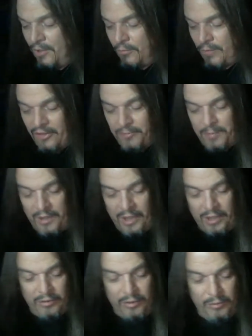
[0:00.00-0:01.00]
raspy.
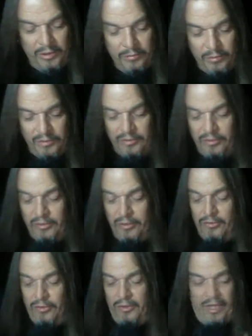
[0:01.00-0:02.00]
I don't know what it was to
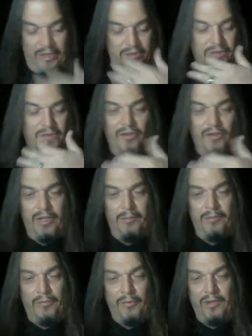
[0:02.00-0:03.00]
control that. I know you saw that
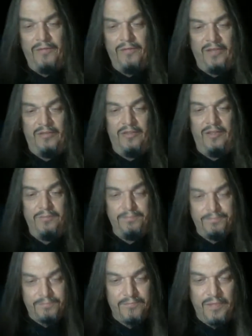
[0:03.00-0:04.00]
before and fixed it,
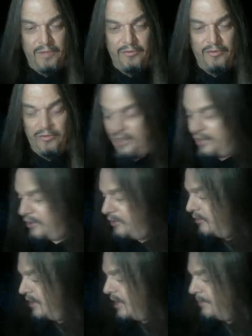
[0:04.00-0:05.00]
but I was just letting you
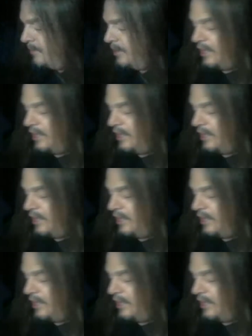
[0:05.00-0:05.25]
know it happened again.